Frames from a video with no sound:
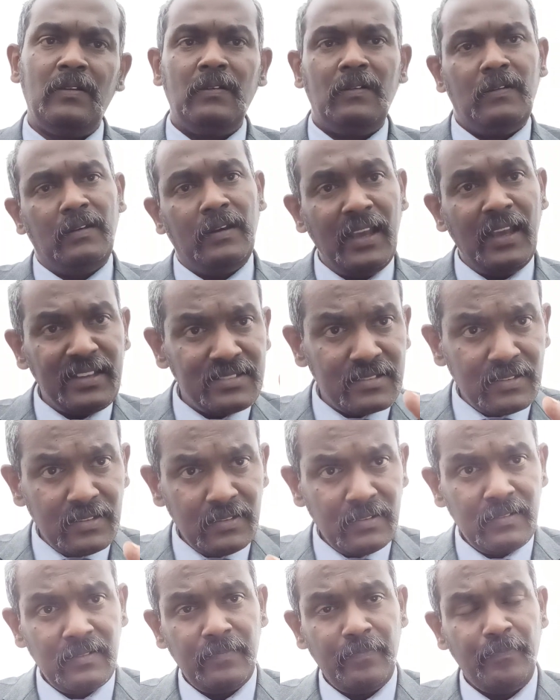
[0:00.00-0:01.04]
Next.
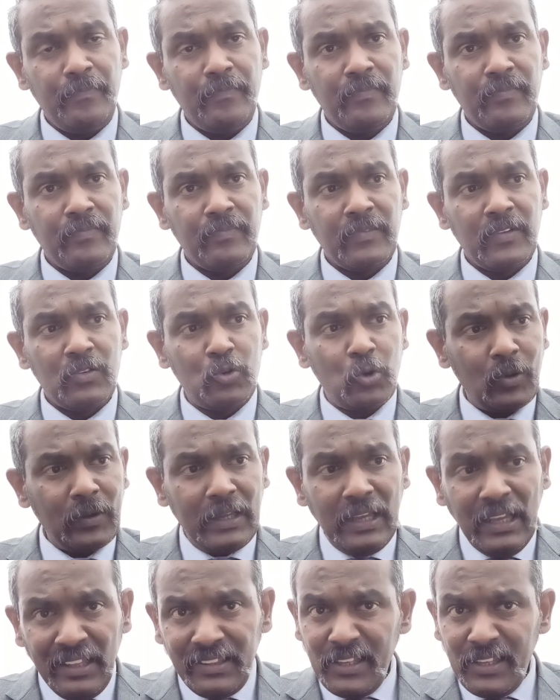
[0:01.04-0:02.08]
So
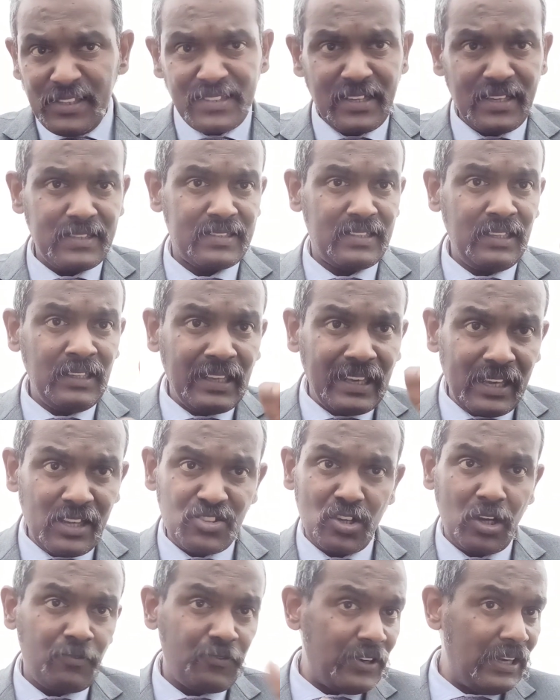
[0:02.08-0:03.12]
in this case, in case
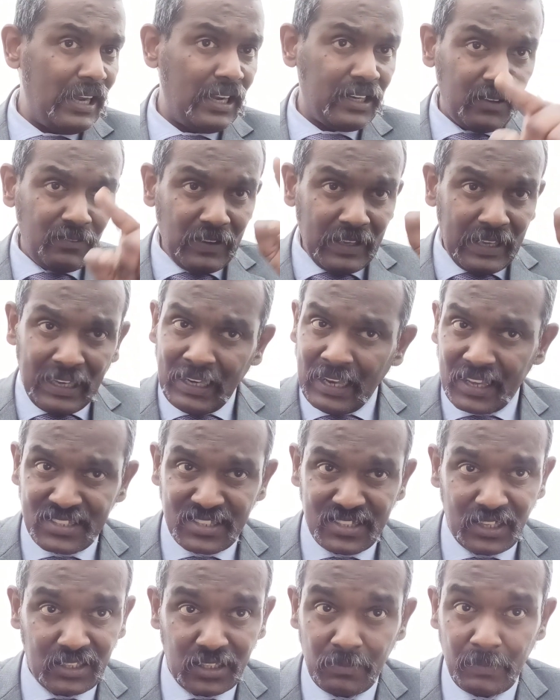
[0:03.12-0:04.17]
of relatively
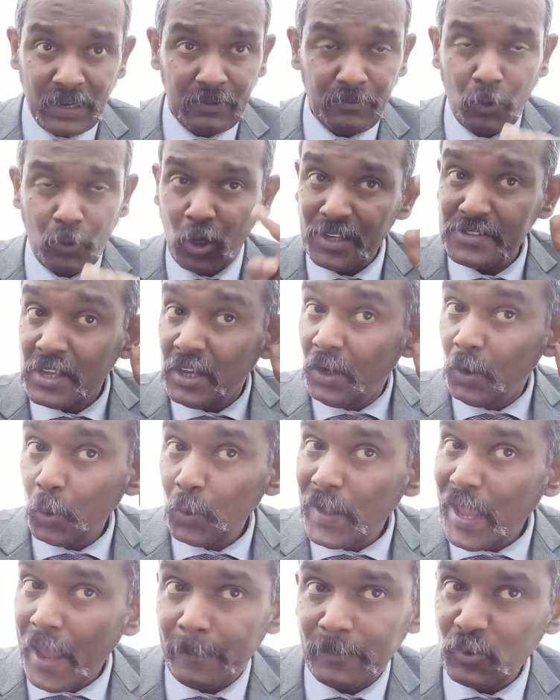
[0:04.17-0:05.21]
elastic demand, boys, we
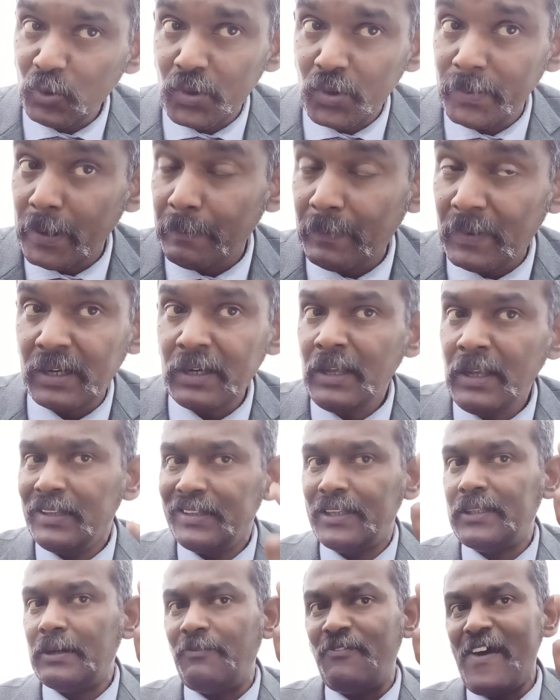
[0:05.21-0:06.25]
have to remember
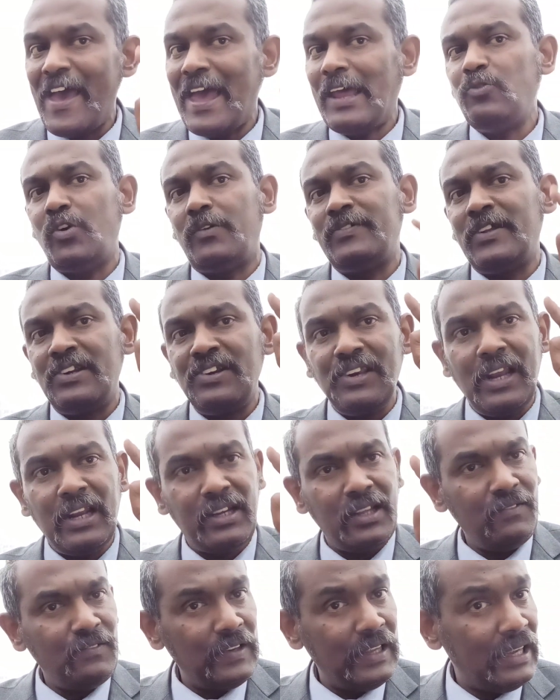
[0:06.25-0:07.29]
that the value of the
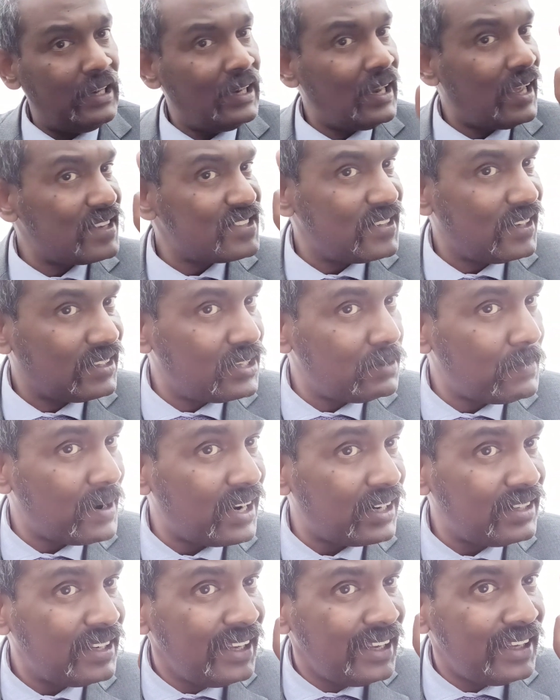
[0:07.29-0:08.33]
relatively elastic
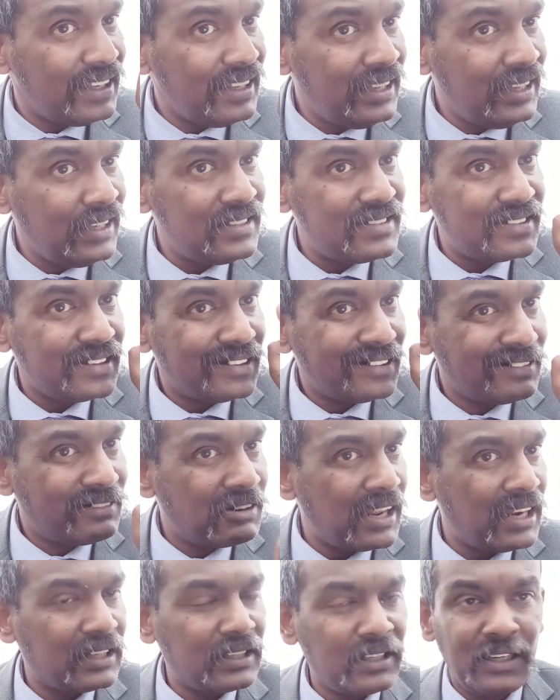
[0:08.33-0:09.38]
demand is
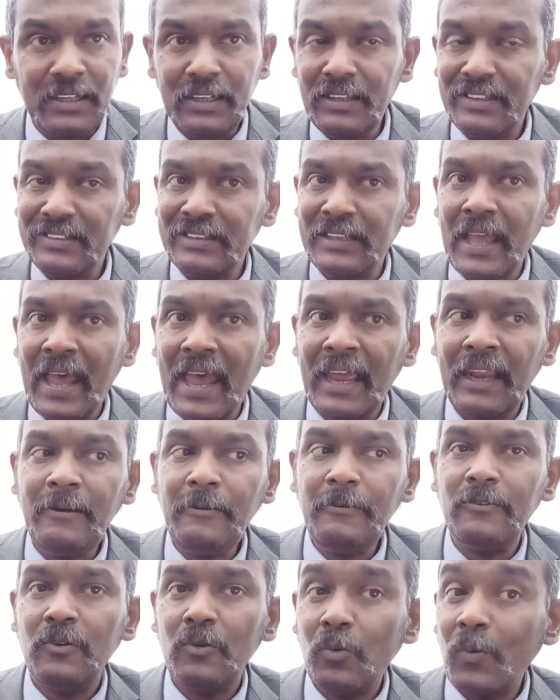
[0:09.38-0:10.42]
greater than
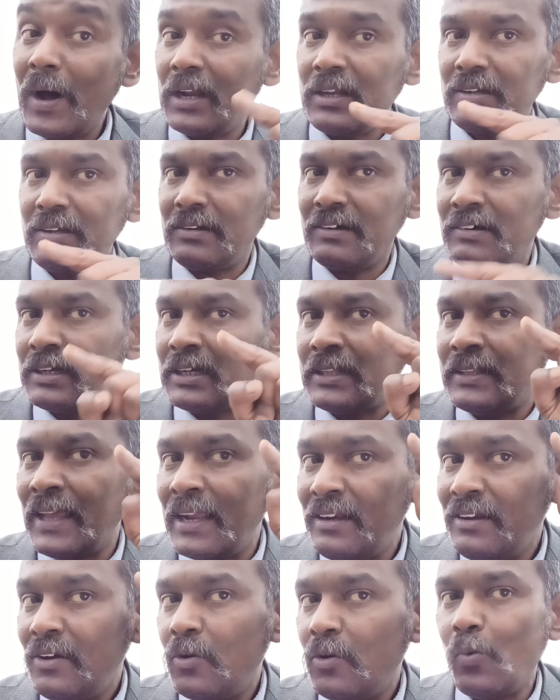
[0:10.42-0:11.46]
what? Greater than
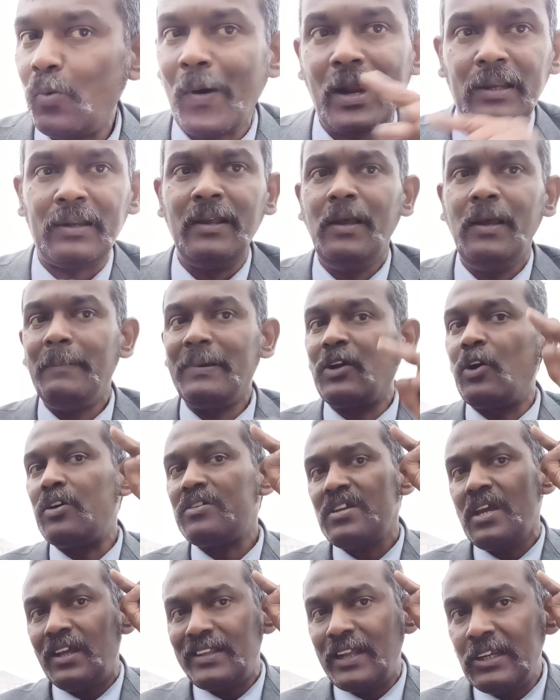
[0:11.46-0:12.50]
1. Because
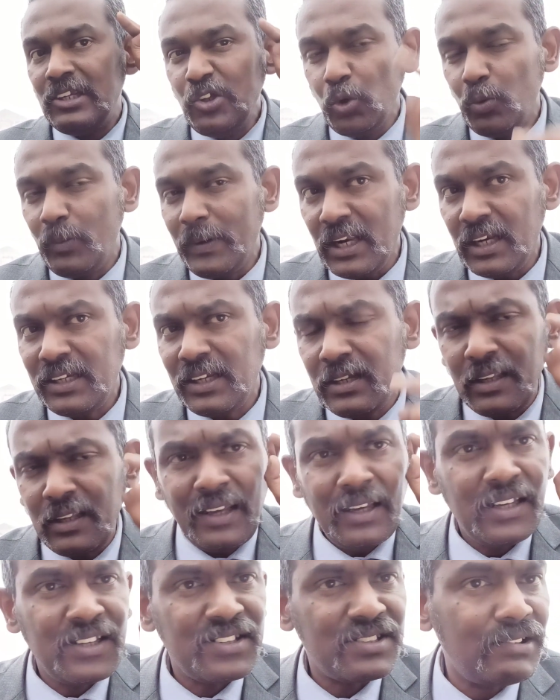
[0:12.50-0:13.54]
the numerator
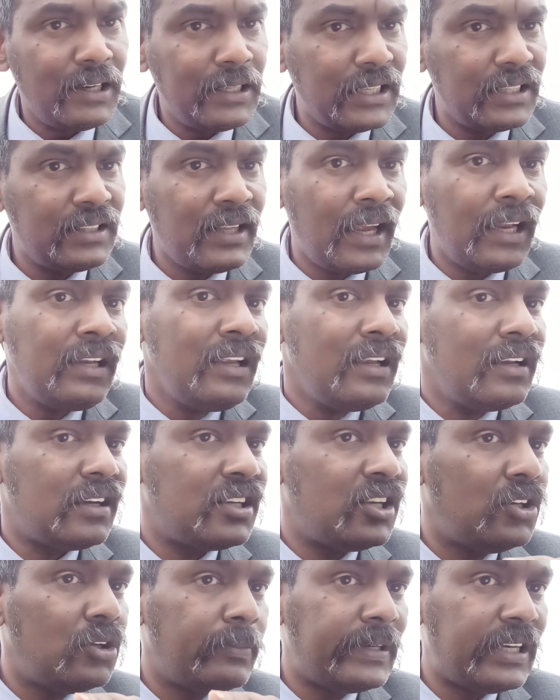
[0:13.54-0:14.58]
is greater than
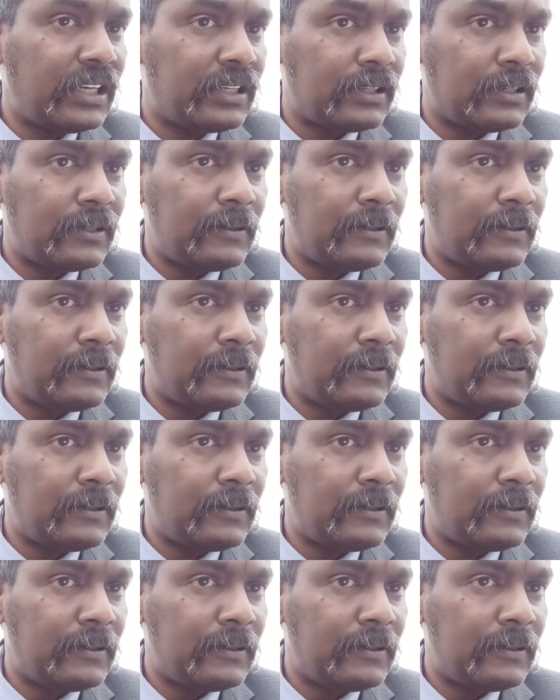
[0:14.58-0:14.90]
denominator.